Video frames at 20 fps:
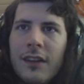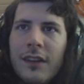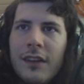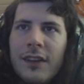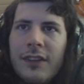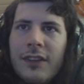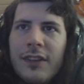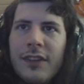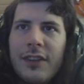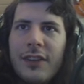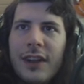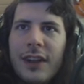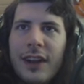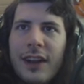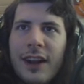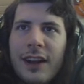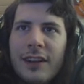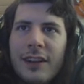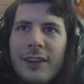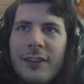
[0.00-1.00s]
Let's see if I can
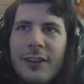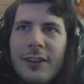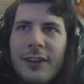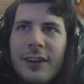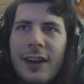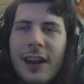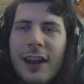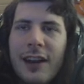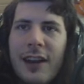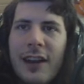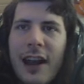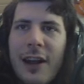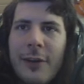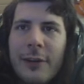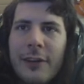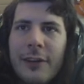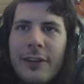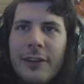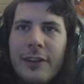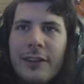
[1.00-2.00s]
activate it. I
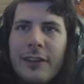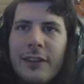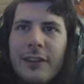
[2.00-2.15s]
doubt it.